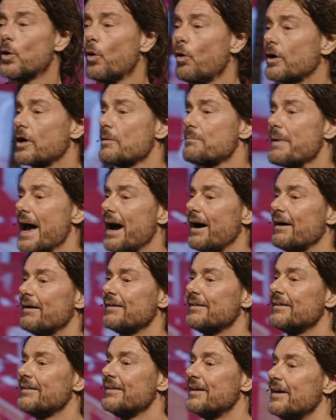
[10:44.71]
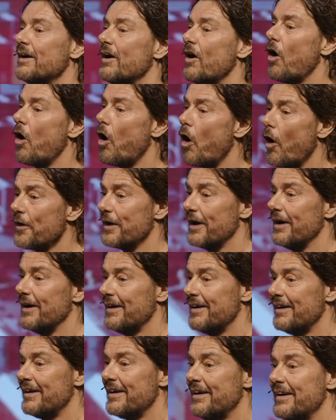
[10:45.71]
Talk about honor.
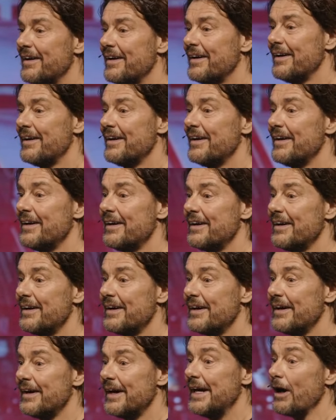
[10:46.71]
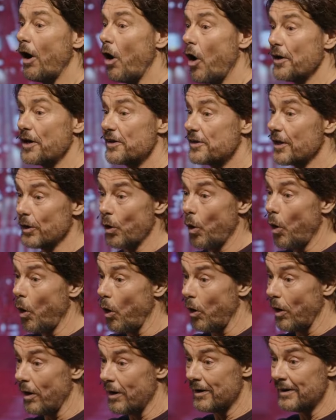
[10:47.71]
He honored the
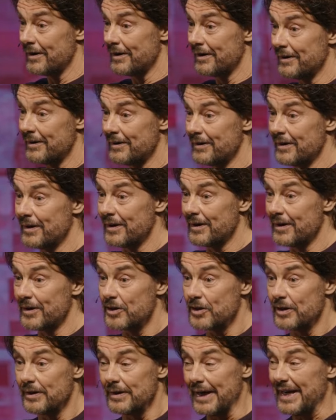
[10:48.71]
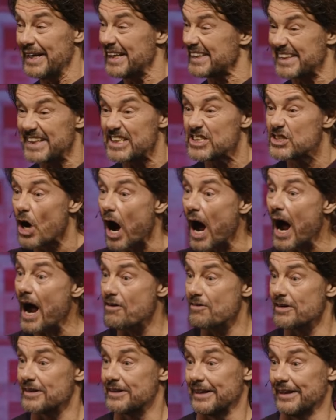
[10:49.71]
law in its
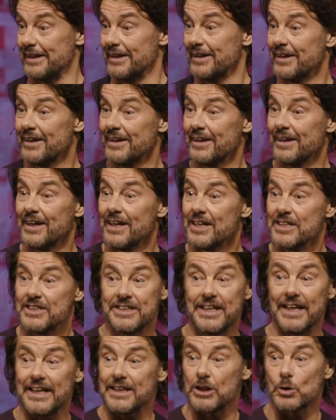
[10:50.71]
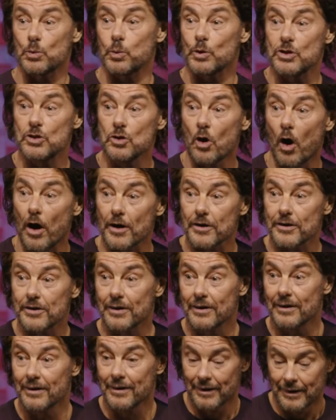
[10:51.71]
entirety. Jesus was
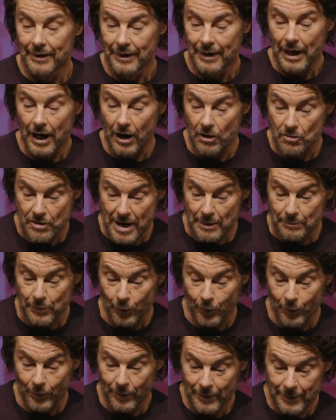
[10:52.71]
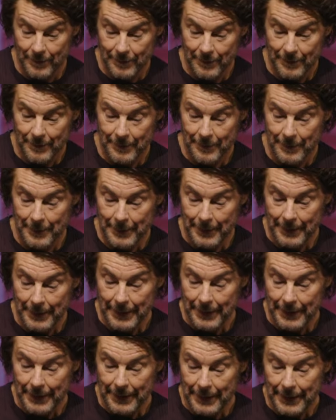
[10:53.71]
not a rebel.
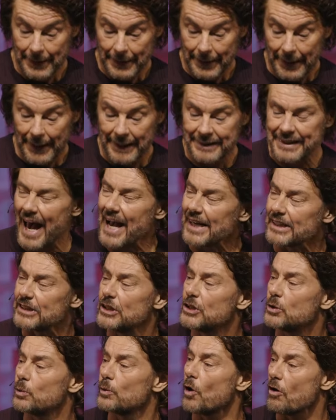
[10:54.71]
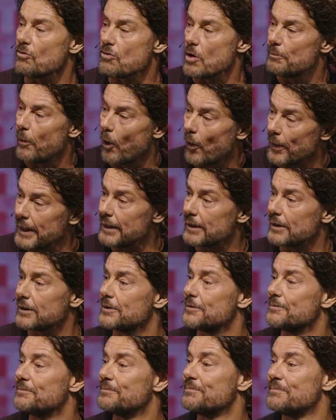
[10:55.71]
His actions were not
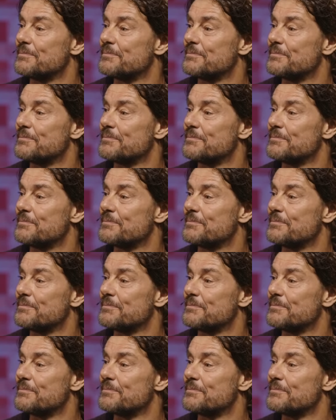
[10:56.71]
robotic.